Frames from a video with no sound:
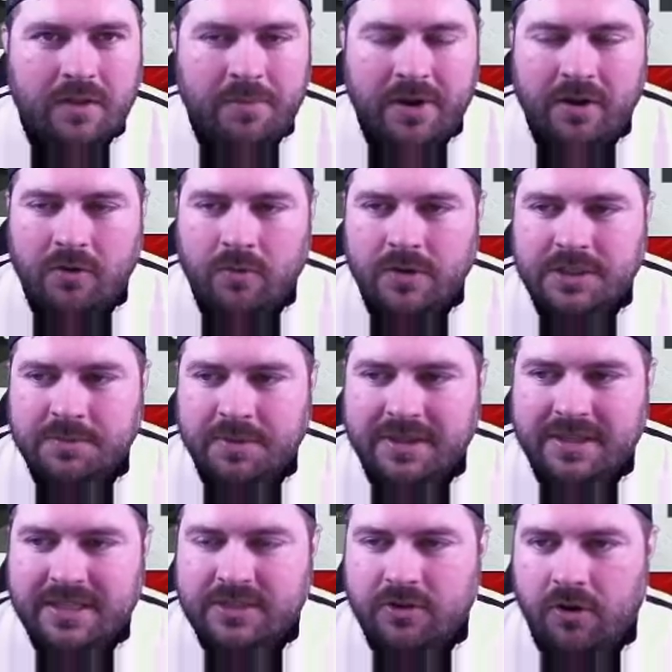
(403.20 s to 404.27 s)
of the better ones,
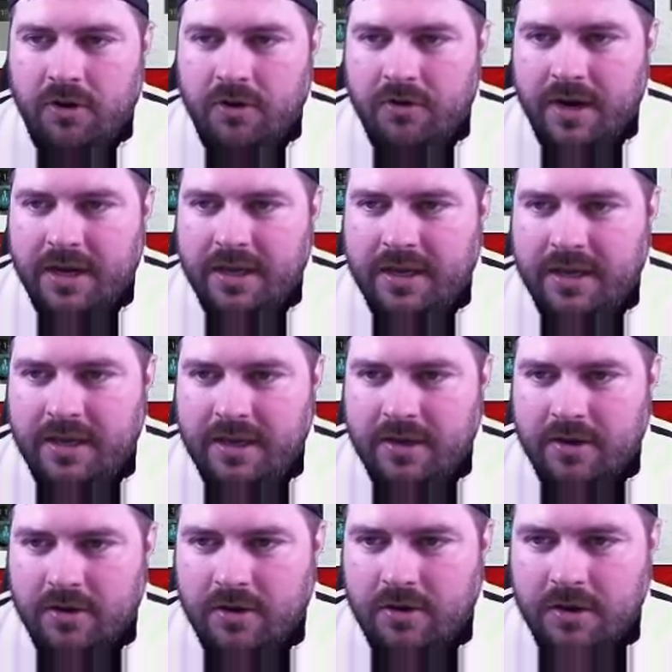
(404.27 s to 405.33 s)
but this card right
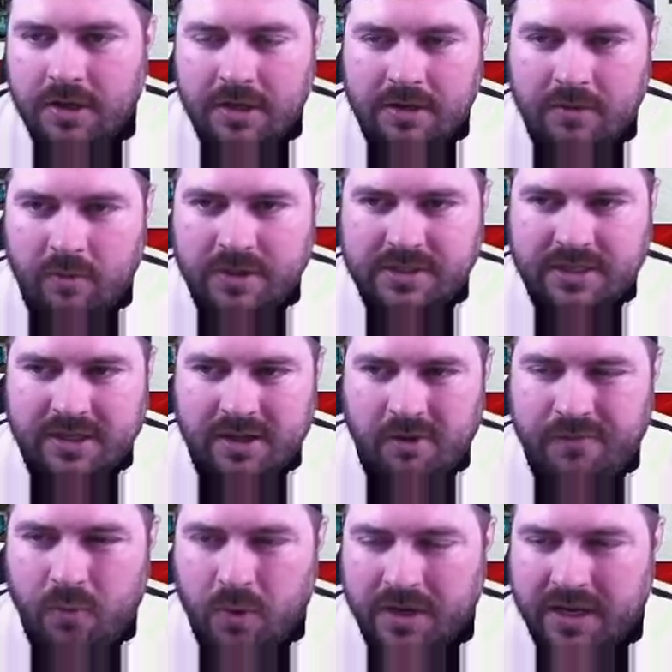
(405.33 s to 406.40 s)
here, what is it going to
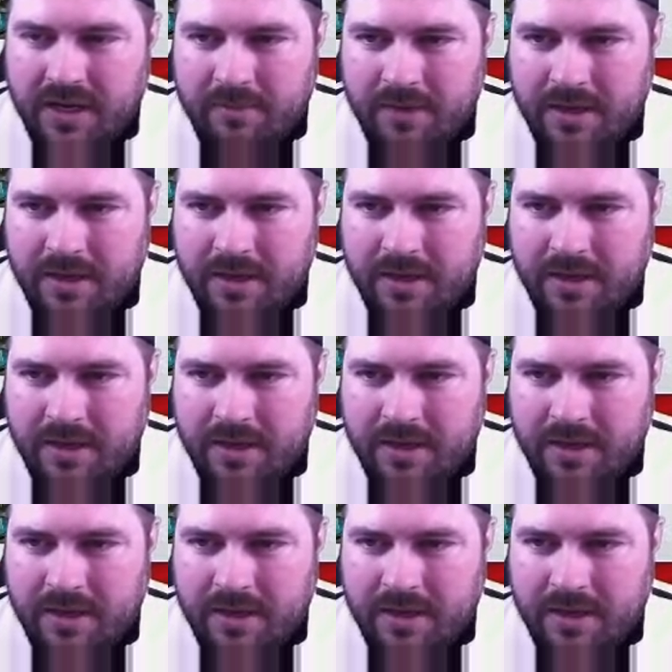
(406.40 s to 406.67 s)
go, 4K